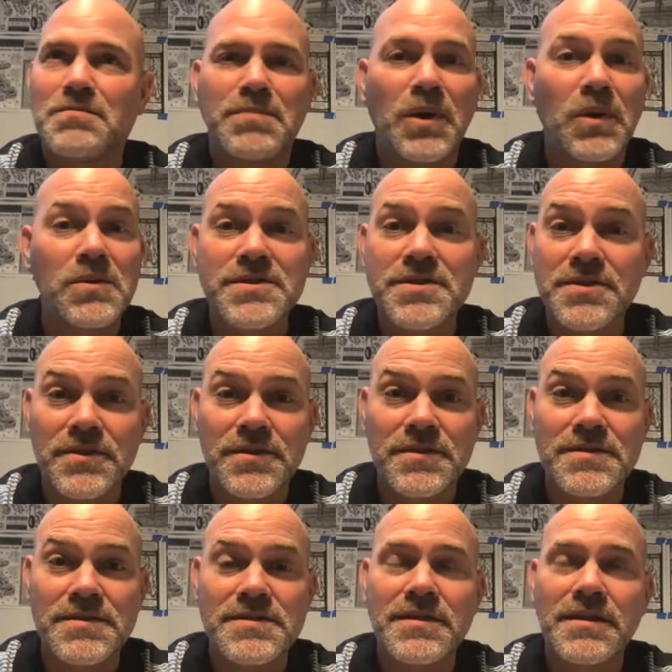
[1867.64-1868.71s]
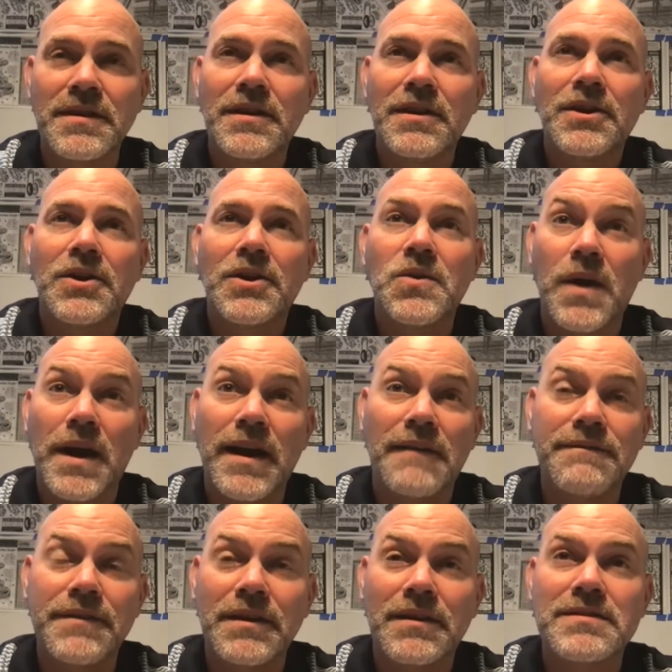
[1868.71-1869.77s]
posters,
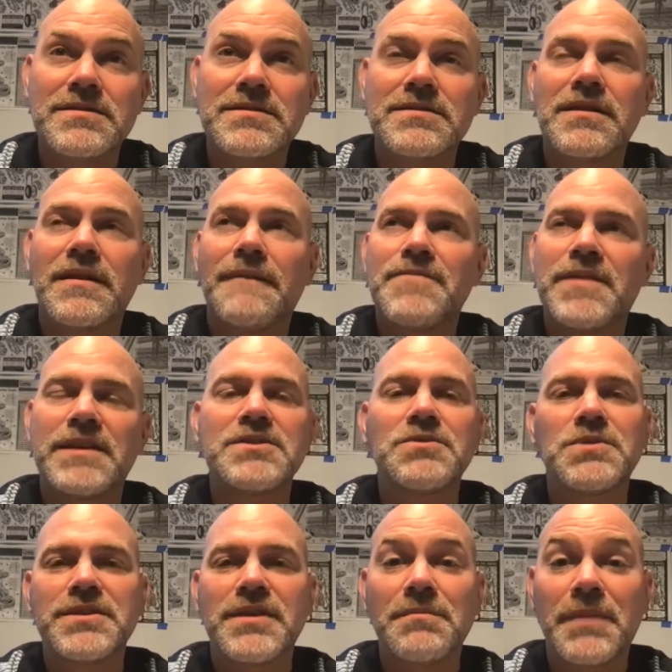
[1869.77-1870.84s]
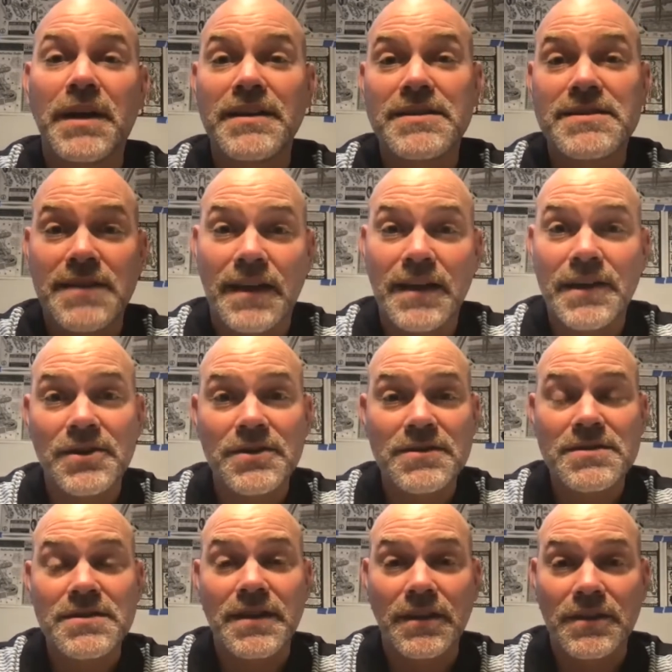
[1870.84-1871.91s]
graphics, things that were done by
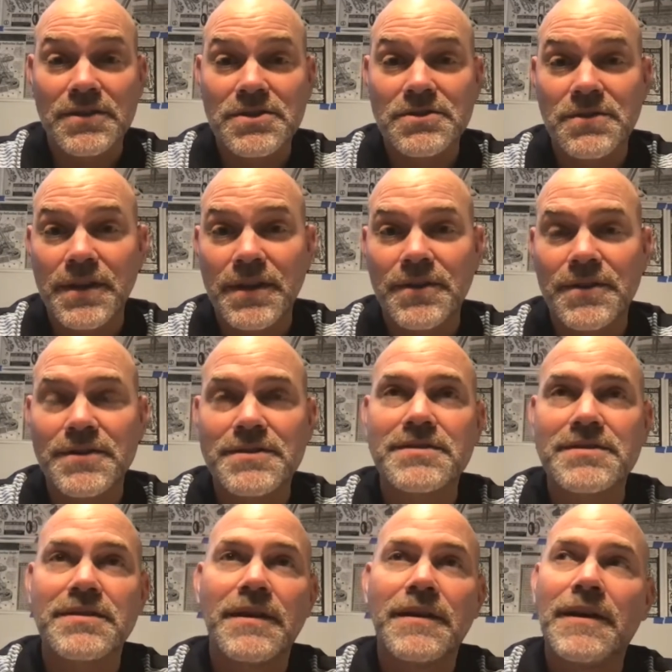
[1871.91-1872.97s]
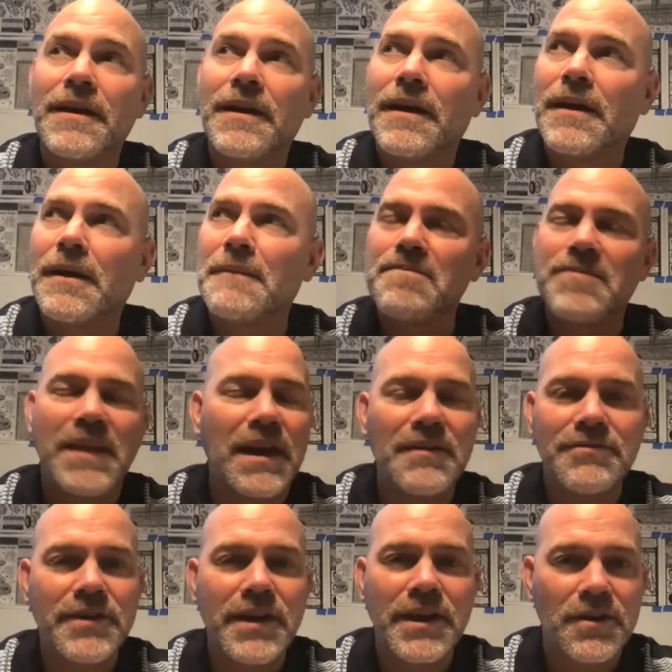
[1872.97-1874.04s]
designers, illustrators,
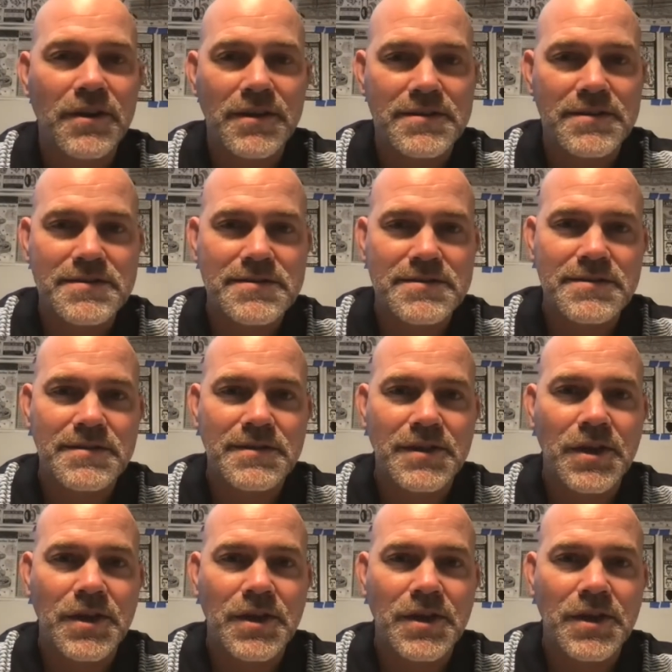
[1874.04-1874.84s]
not fine artists,